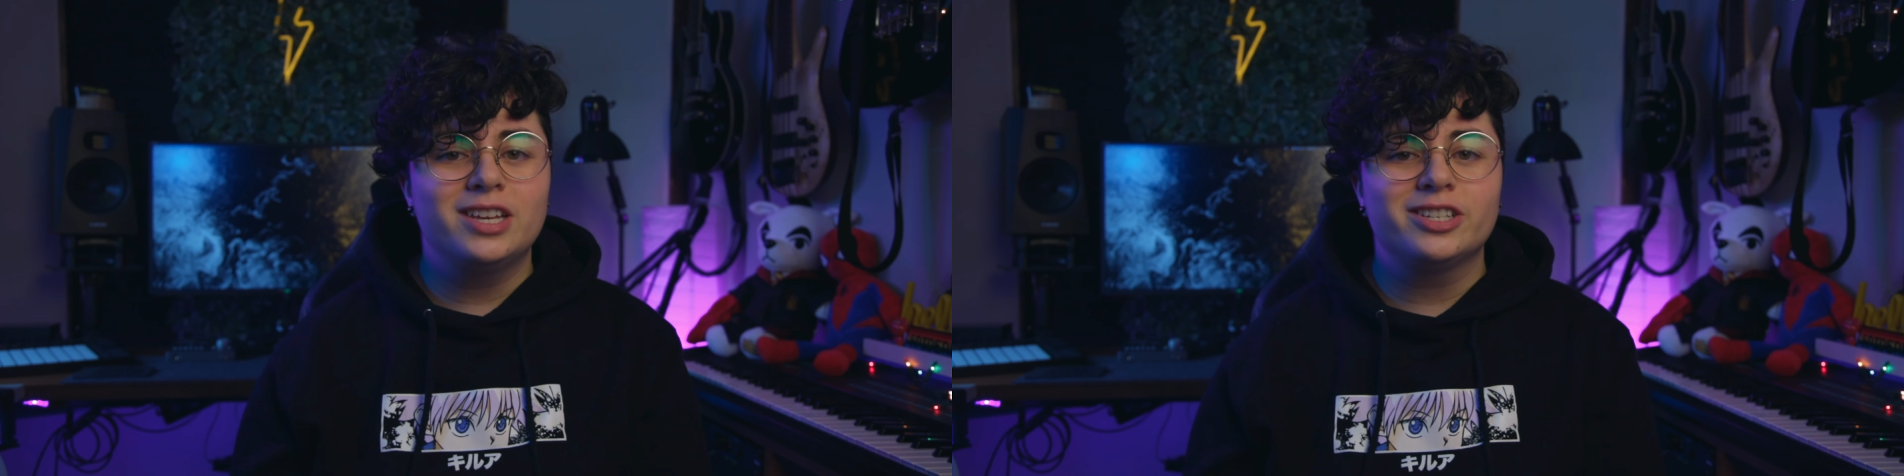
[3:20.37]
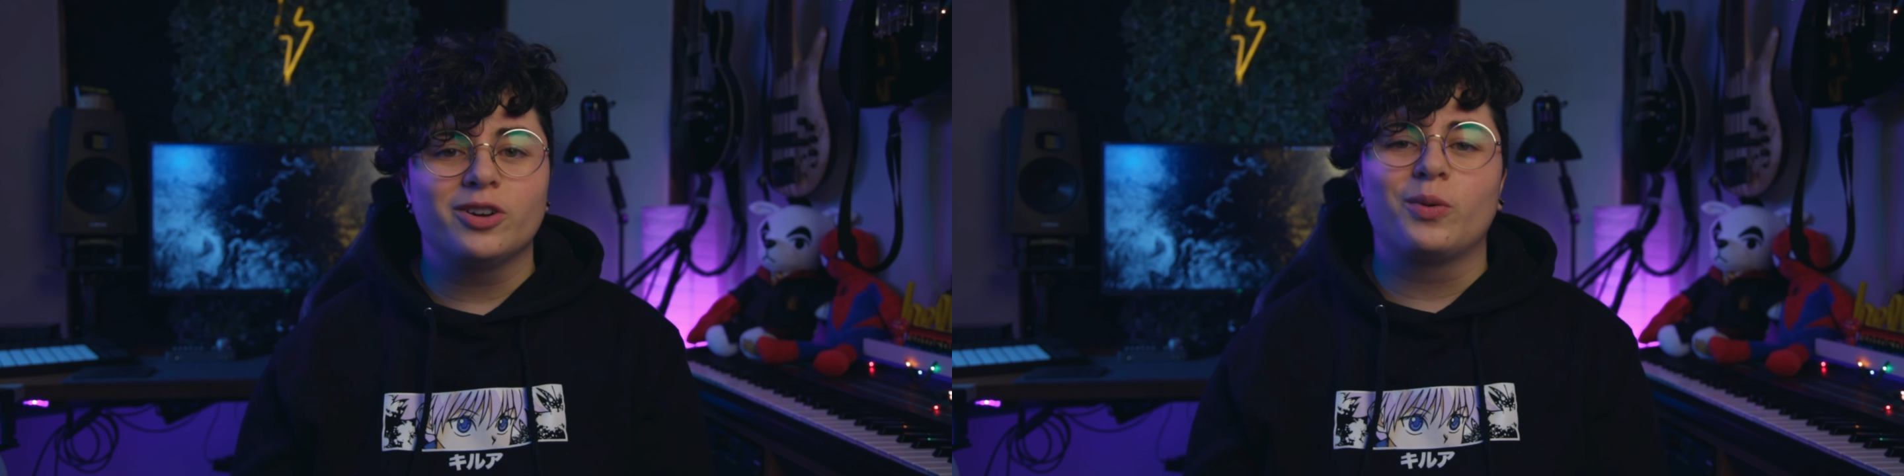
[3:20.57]

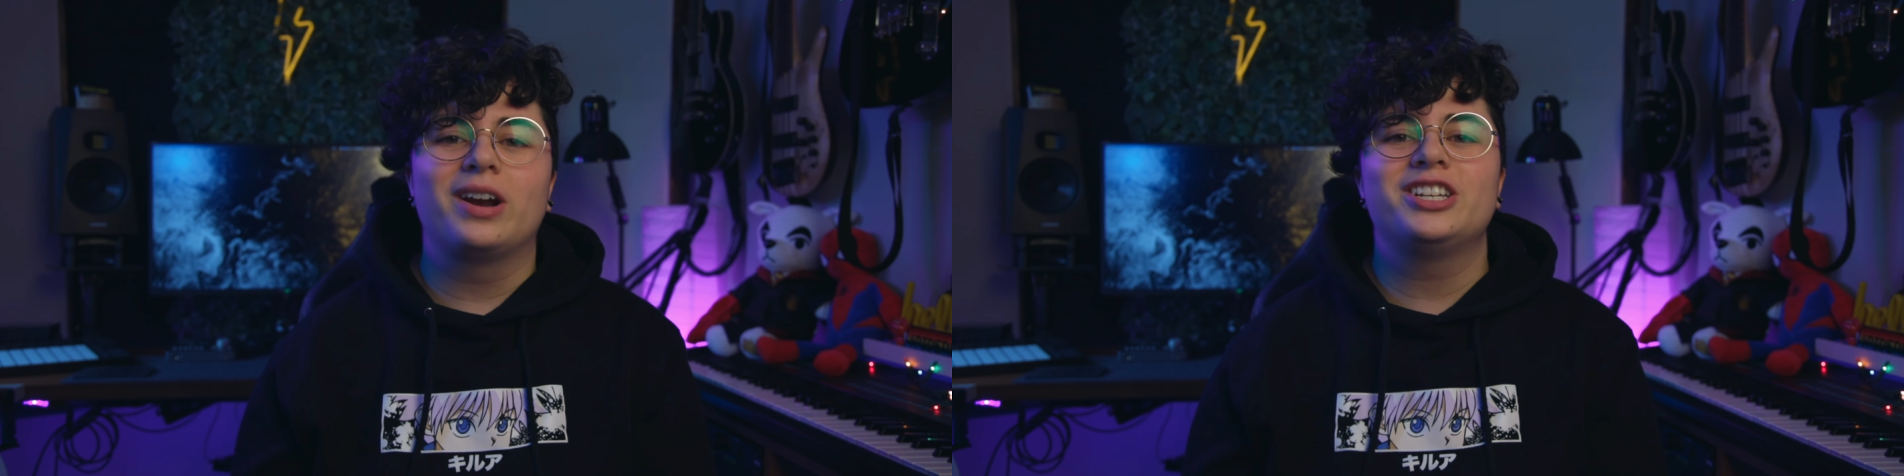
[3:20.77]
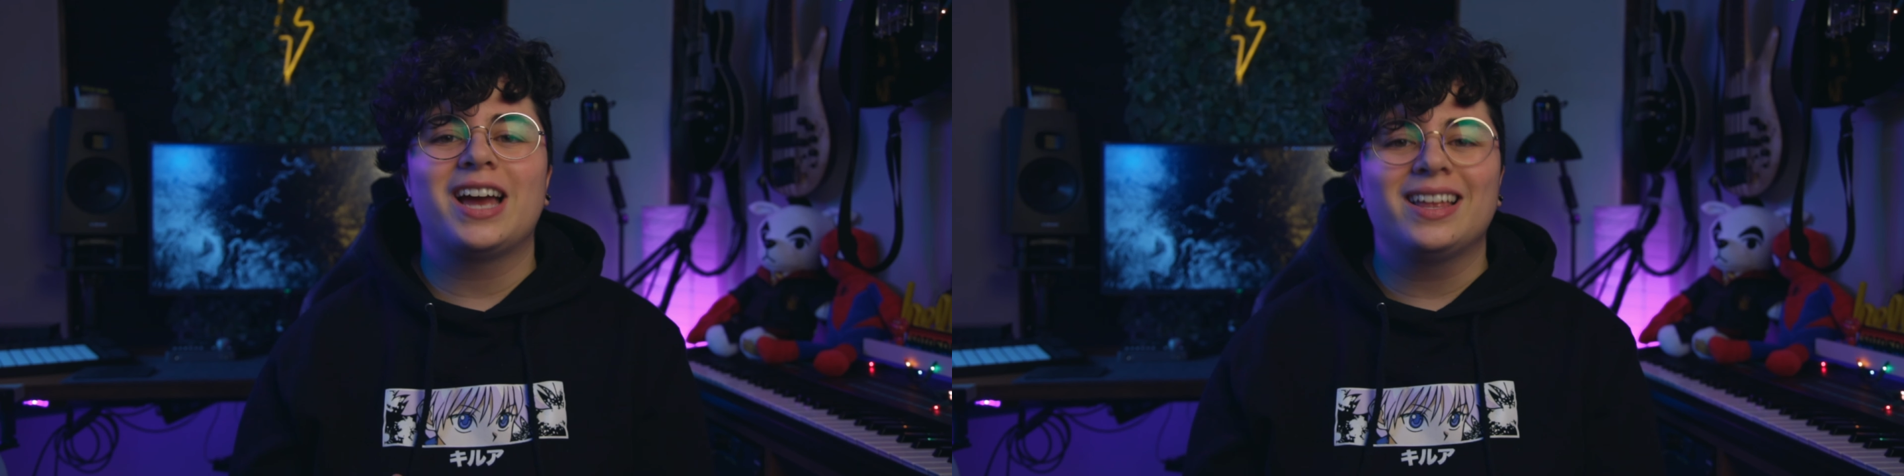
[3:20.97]
this or
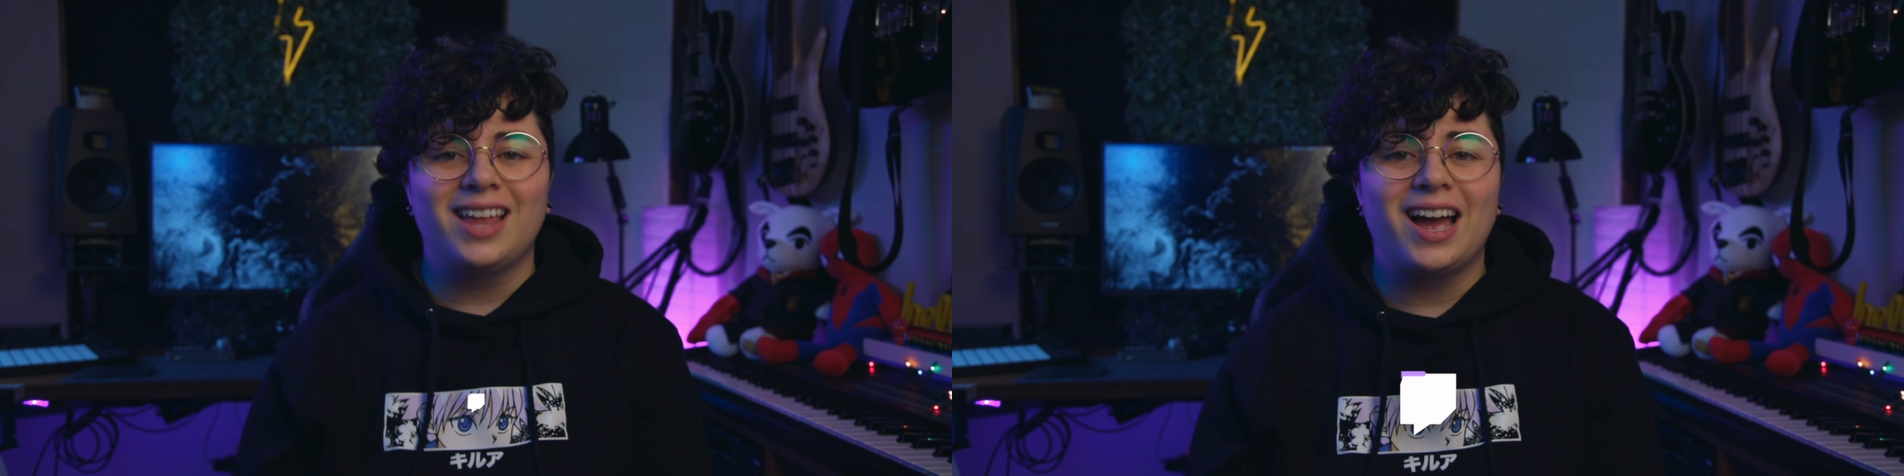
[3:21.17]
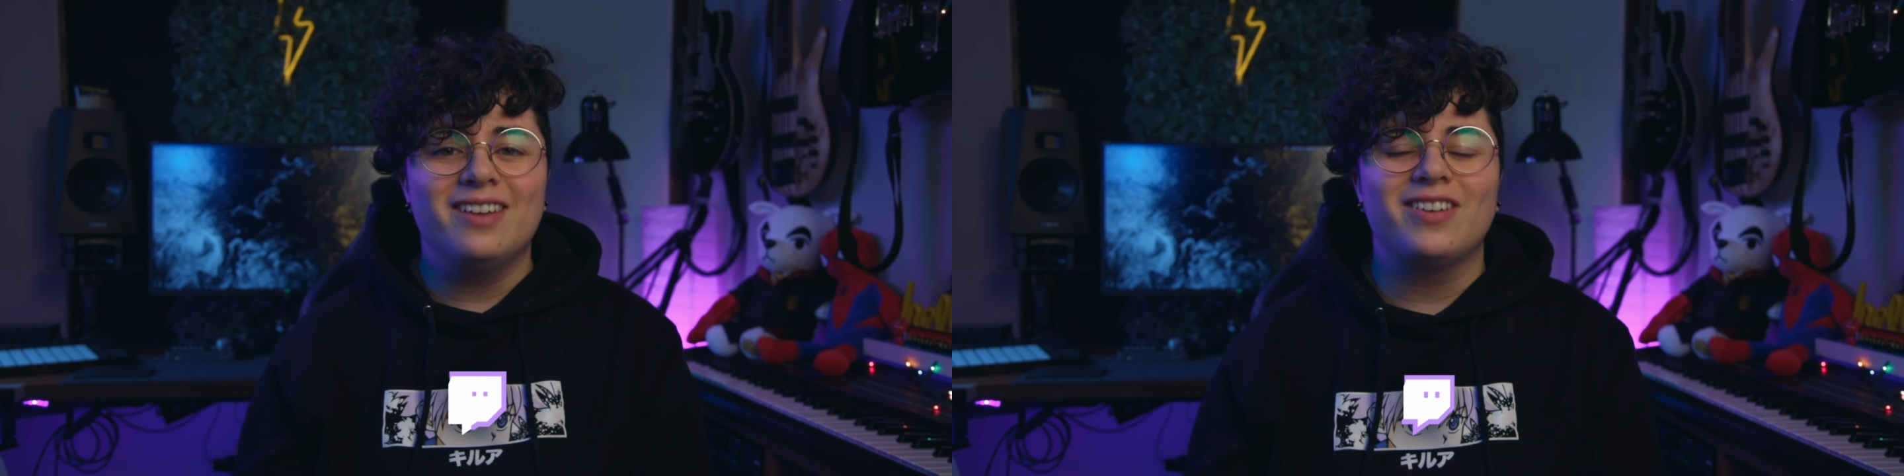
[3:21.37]
want to chat
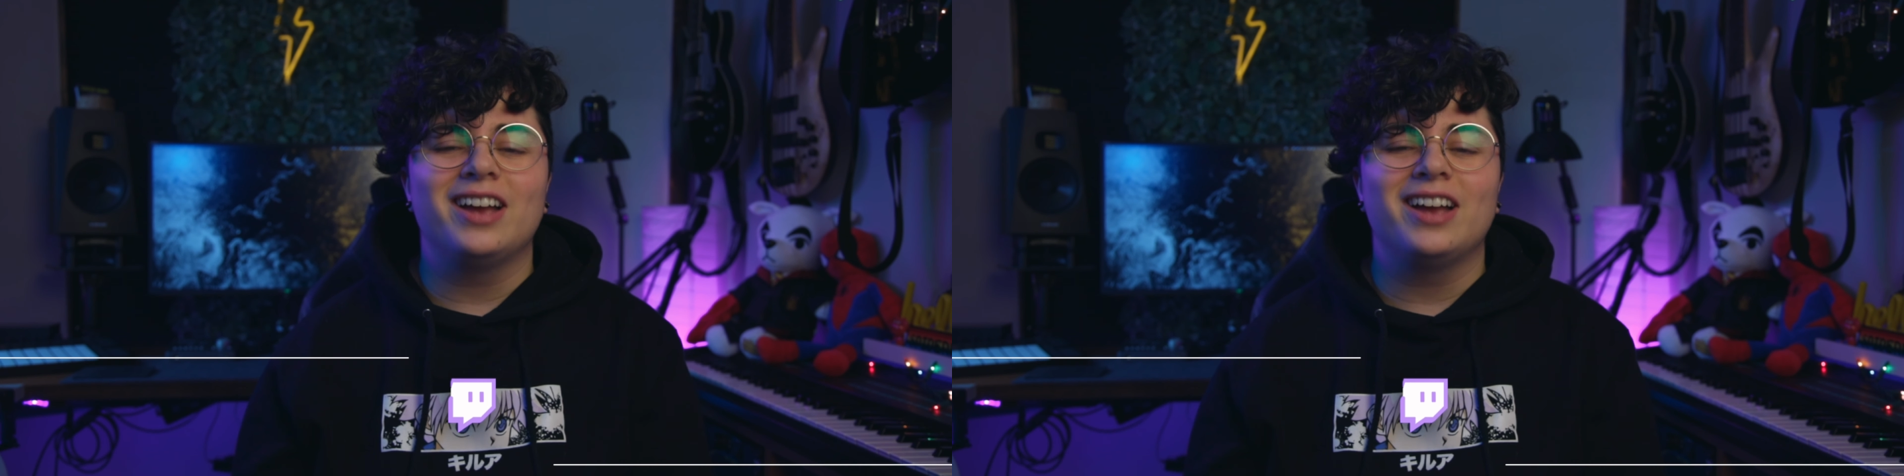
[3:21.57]
live,